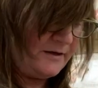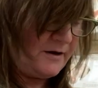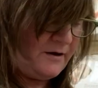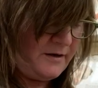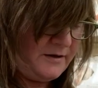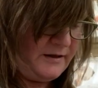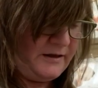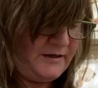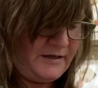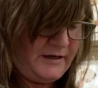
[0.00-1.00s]
and cotton,
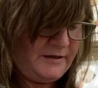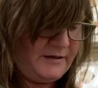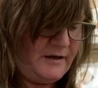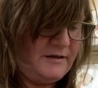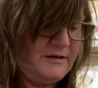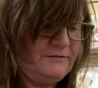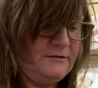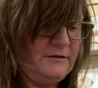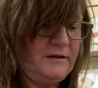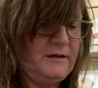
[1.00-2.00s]
they take dye
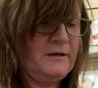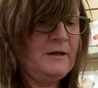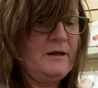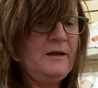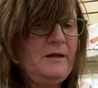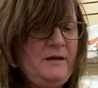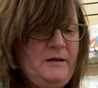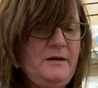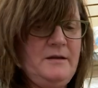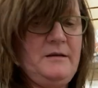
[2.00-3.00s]
differently.
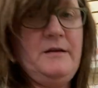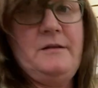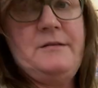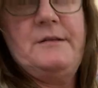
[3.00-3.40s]
It, it